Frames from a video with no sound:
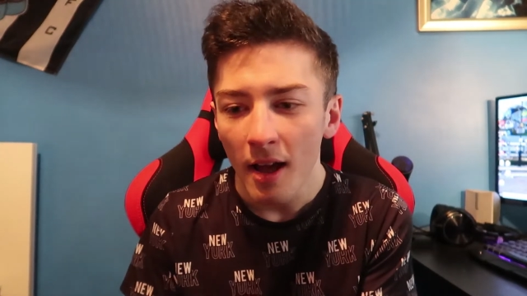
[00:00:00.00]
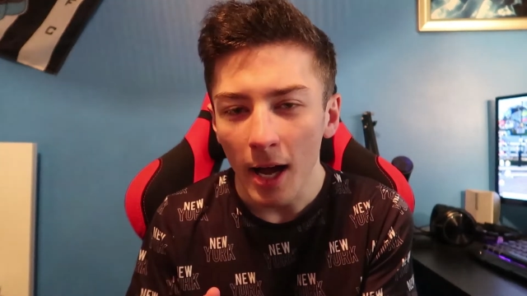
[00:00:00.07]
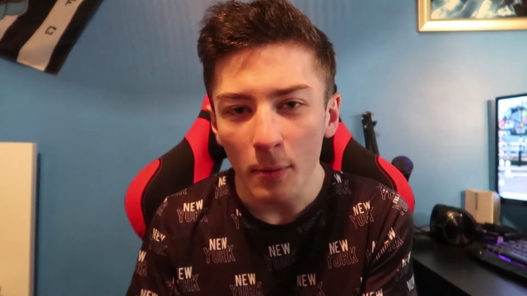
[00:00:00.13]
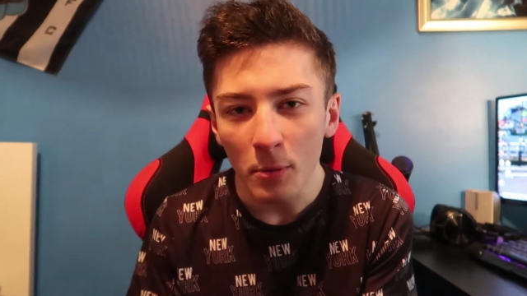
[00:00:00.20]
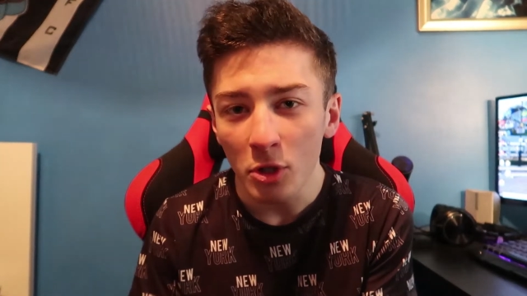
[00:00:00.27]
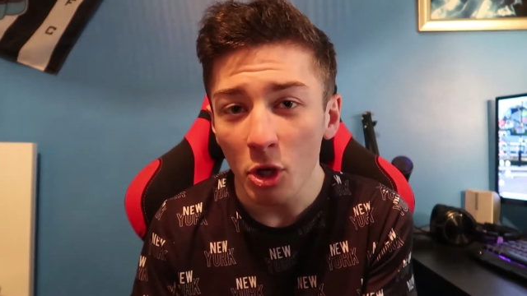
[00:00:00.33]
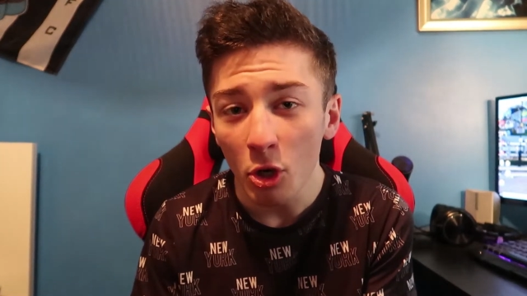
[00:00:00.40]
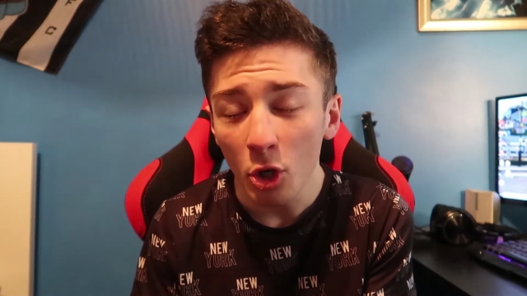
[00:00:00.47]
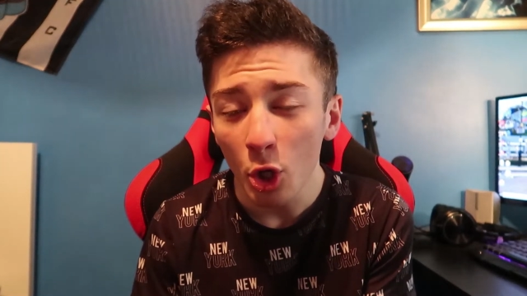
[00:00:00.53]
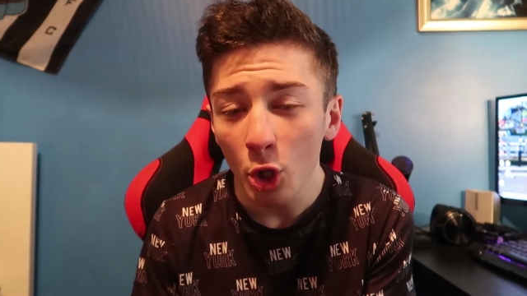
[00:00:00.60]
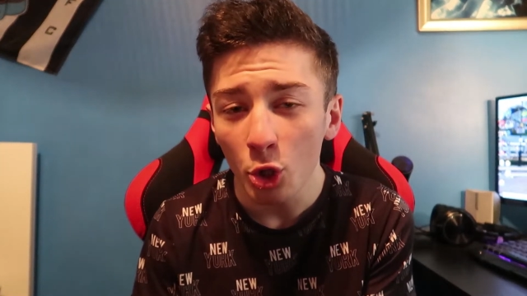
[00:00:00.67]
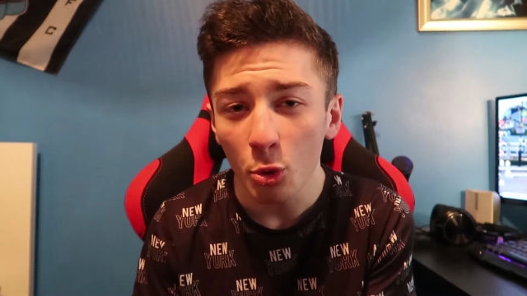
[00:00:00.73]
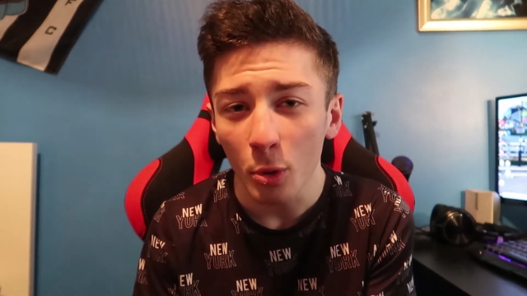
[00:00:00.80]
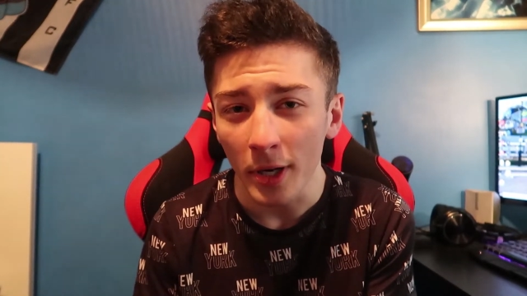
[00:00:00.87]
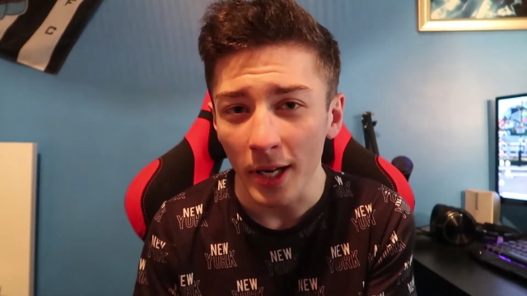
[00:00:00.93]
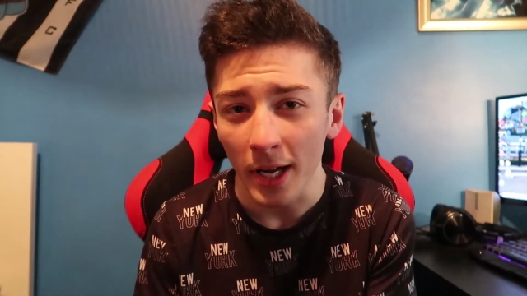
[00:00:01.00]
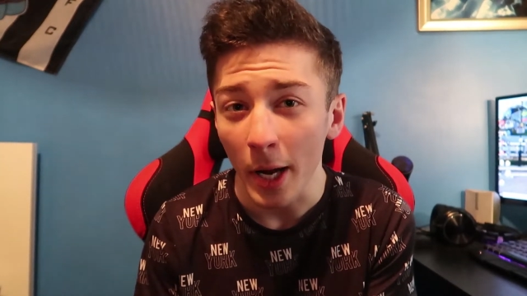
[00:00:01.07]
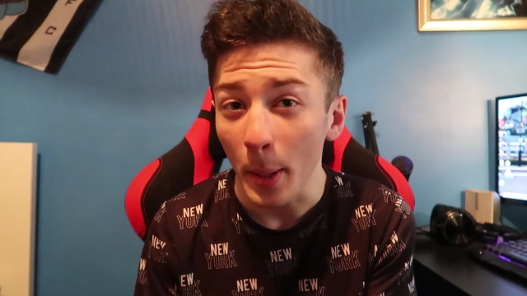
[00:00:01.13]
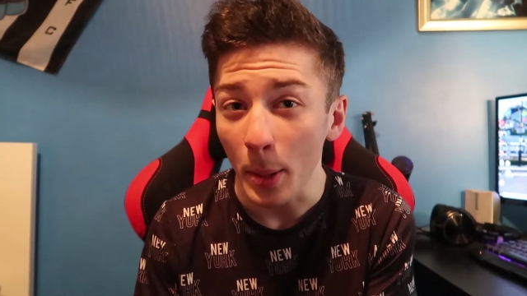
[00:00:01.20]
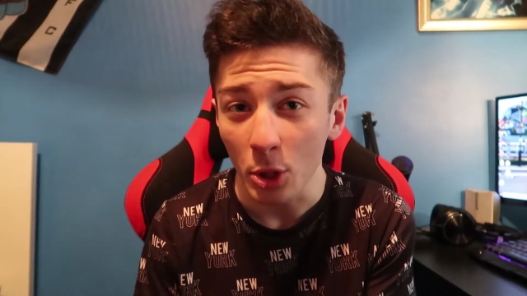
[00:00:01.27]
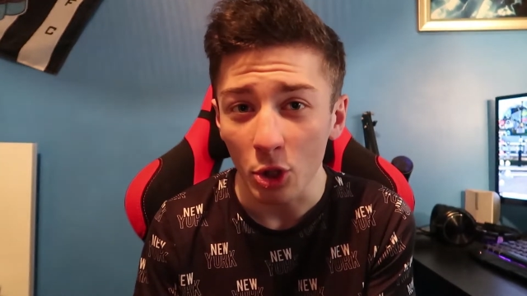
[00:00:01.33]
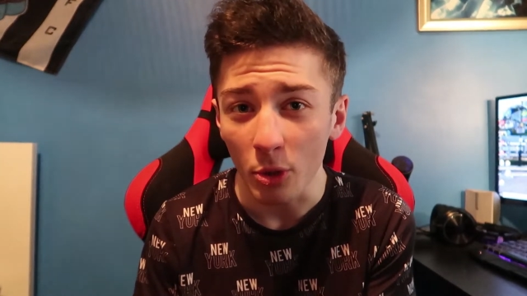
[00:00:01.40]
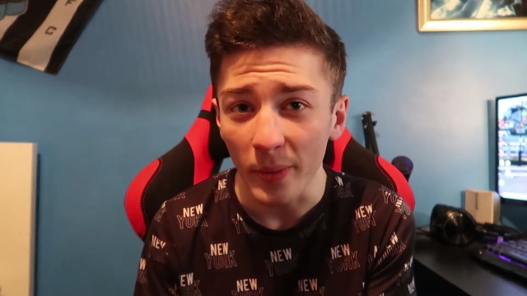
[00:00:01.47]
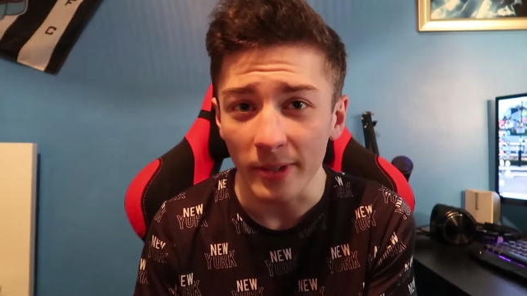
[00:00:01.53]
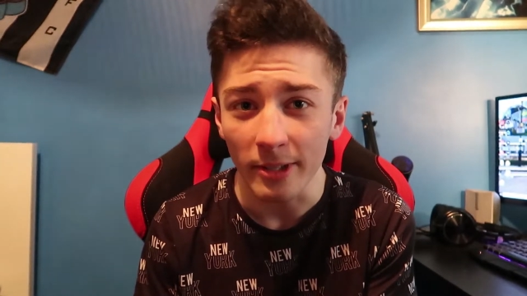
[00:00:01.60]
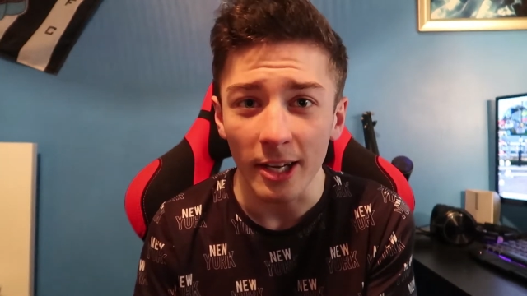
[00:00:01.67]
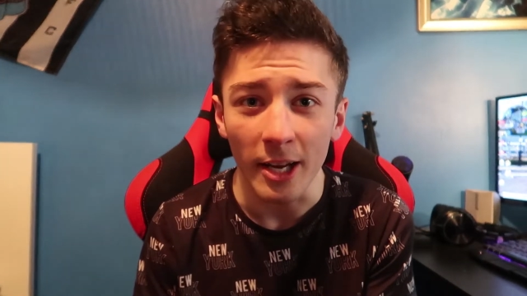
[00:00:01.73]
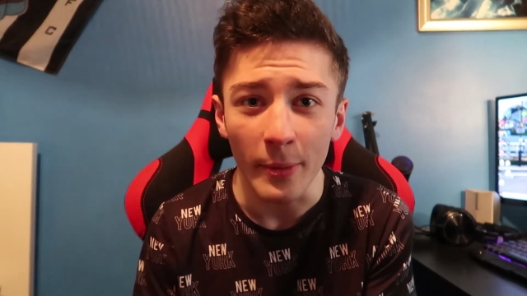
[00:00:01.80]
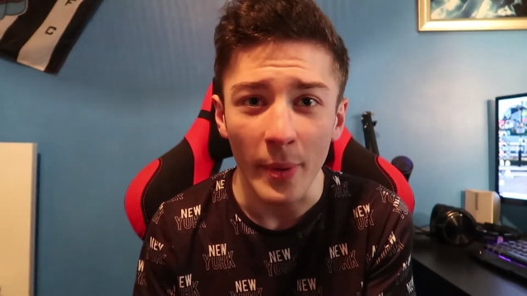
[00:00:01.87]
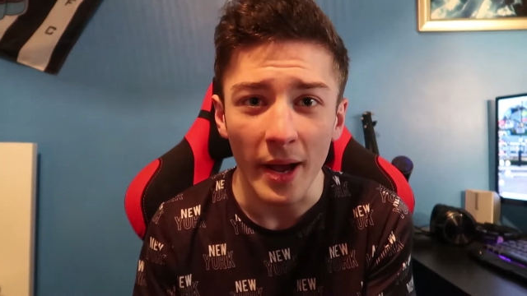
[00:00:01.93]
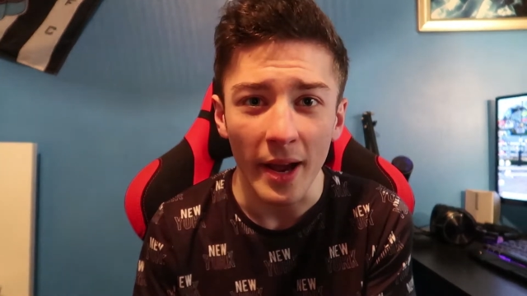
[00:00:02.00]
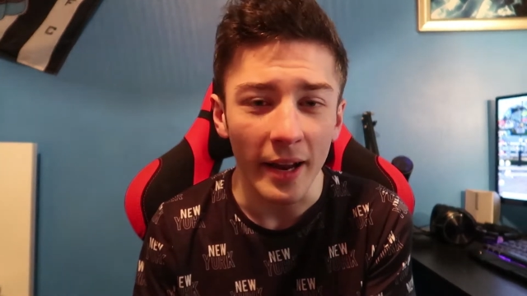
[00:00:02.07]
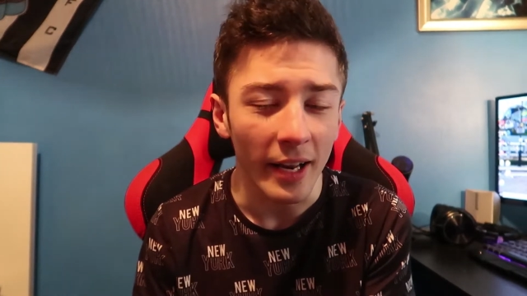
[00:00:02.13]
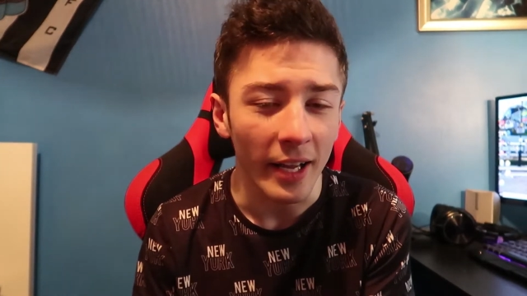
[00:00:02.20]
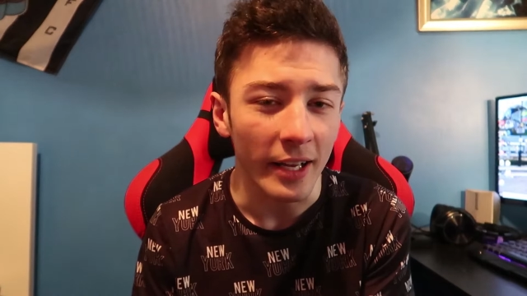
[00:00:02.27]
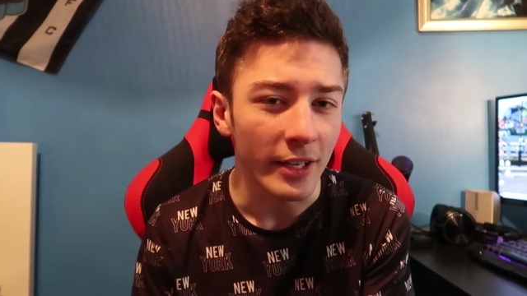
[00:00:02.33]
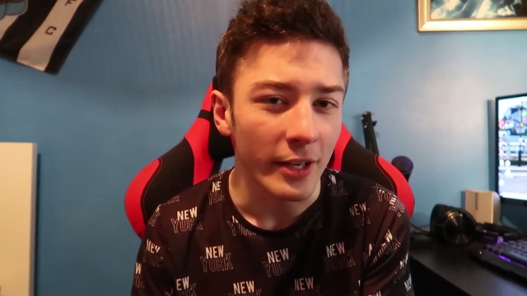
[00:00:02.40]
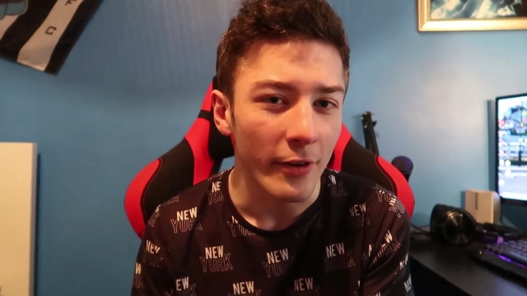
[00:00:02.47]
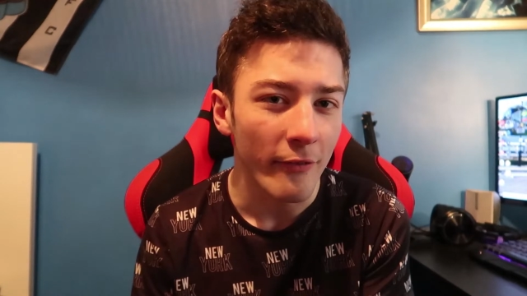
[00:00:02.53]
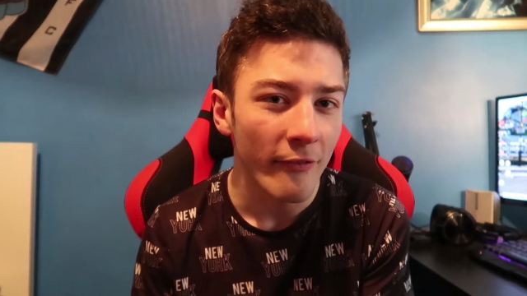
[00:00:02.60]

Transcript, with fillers: I was looking on Twitter in the summertime and I